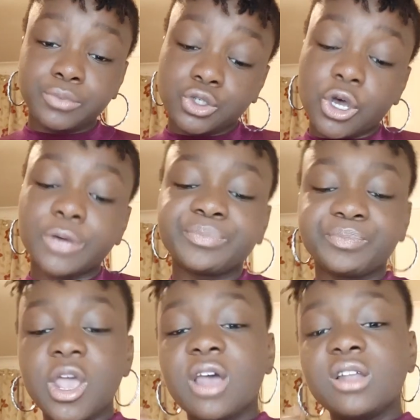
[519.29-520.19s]
So
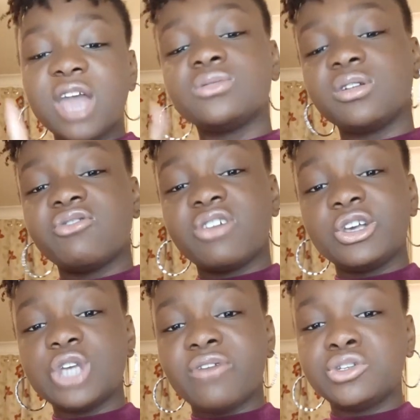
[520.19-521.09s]
that is one of the
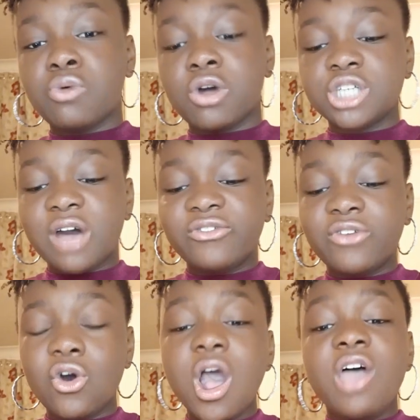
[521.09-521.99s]
things you have to watch out
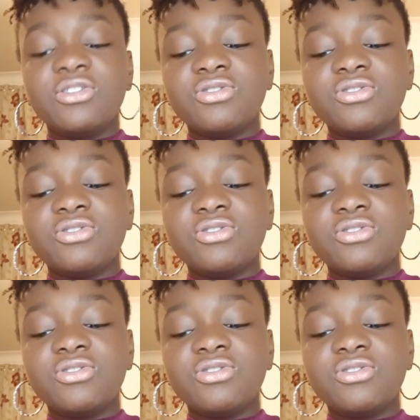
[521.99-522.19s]
for.